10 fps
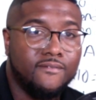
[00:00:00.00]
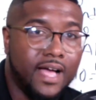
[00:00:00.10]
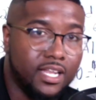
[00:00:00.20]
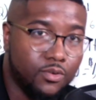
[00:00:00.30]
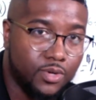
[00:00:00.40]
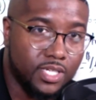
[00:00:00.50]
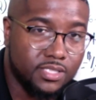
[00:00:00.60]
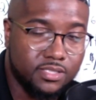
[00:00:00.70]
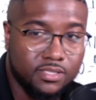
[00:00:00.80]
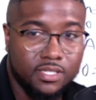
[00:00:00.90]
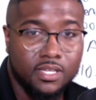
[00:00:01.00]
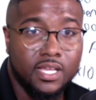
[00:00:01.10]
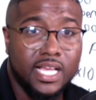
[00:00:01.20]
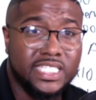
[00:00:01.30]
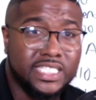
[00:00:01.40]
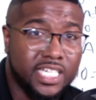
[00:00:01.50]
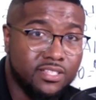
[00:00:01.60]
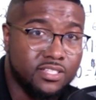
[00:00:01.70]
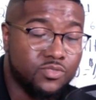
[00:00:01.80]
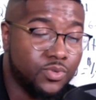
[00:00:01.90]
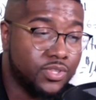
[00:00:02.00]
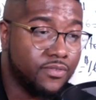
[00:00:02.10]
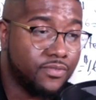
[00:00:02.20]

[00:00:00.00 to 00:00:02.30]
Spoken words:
follow us, and share this with your